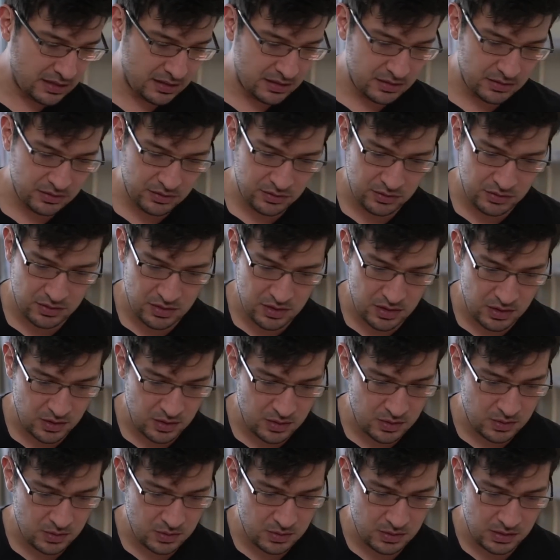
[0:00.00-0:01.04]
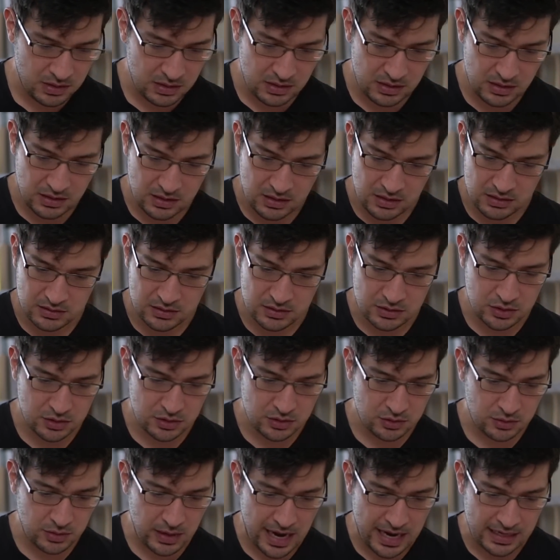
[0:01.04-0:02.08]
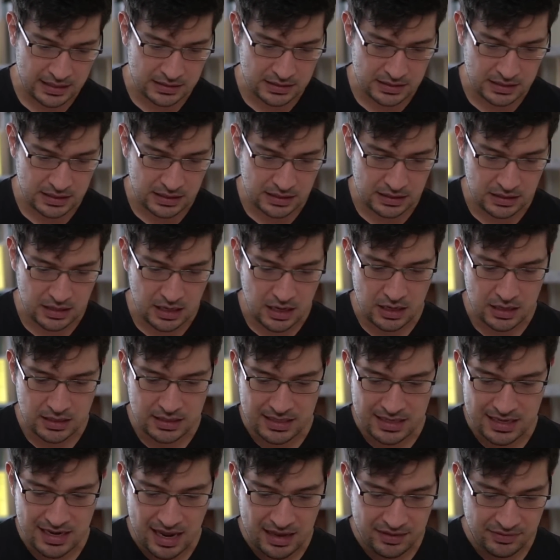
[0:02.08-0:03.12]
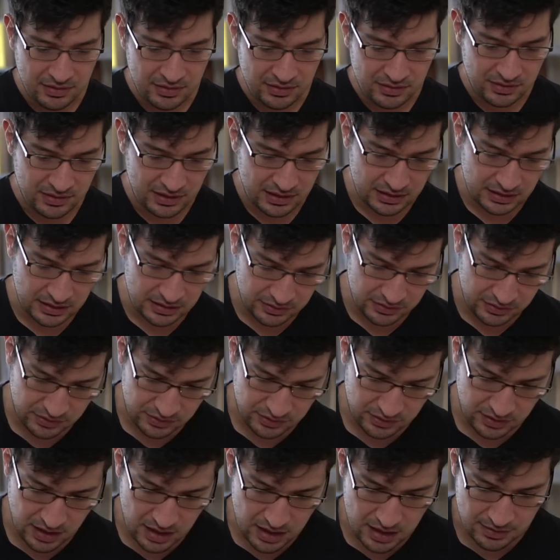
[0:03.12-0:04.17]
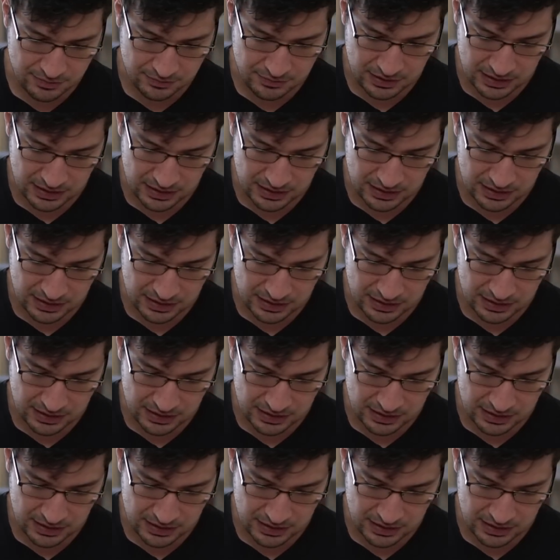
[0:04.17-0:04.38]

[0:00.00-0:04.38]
There's no distracting, unnecessary stuff.